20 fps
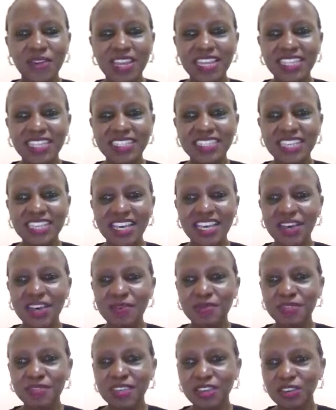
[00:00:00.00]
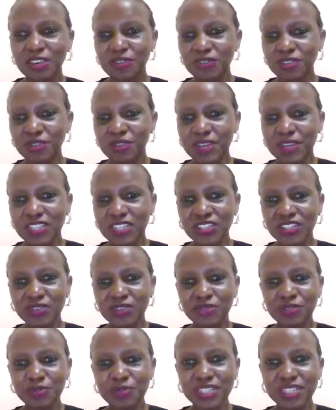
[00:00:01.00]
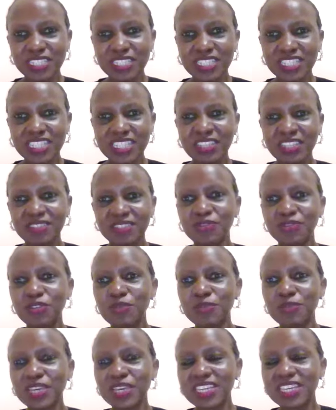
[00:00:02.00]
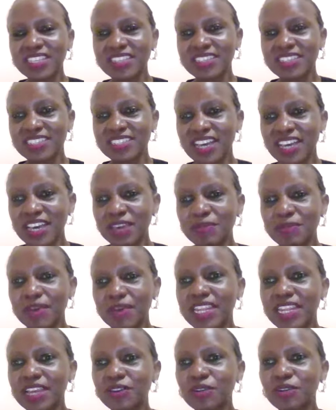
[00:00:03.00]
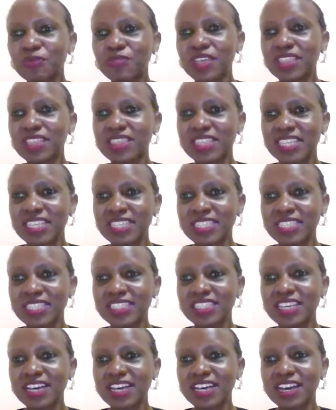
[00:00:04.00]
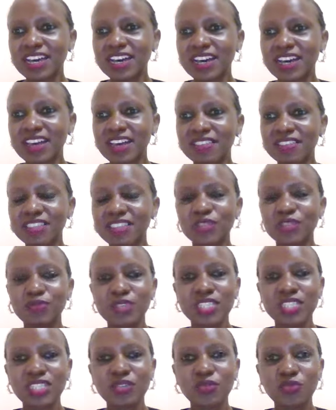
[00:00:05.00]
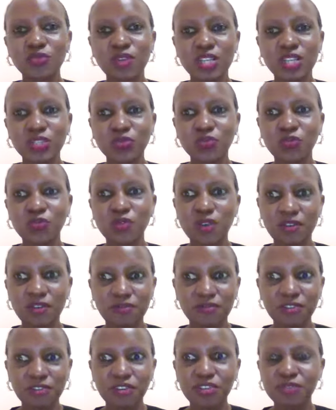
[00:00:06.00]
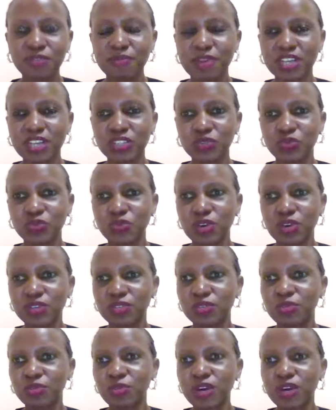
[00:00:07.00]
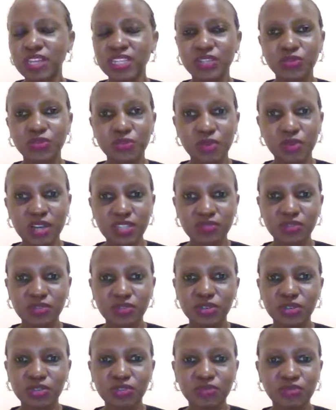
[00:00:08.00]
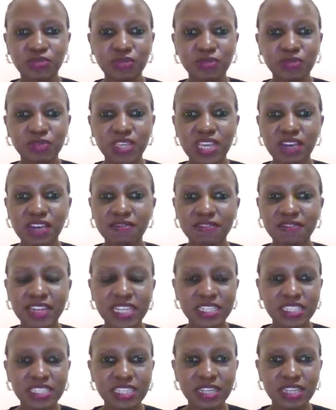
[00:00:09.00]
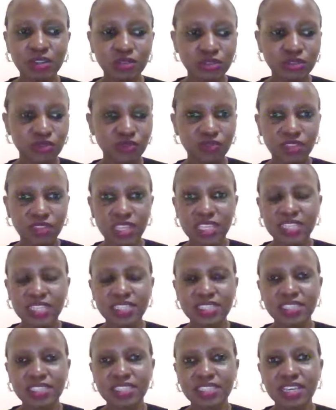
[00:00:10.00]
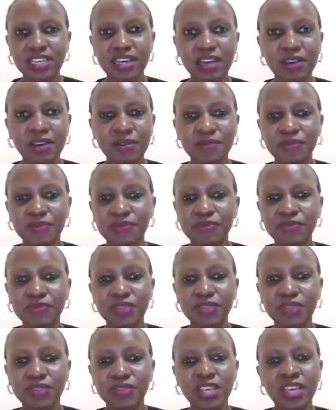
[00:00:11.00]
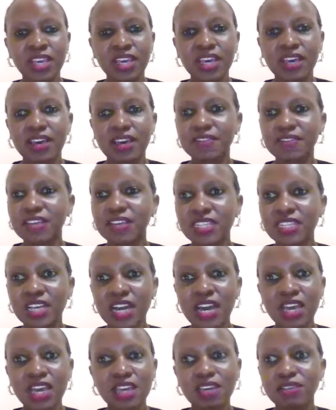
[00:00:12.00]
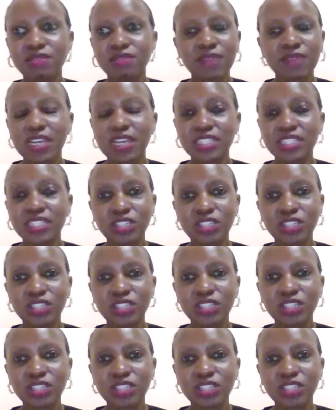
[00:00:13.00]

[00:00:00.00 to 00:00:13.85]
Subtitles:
right. Thank you very much, everybody, for making the time. And I hope that this meeting was very much worth your while. It was very good for me. I've learned a lot of things that I did.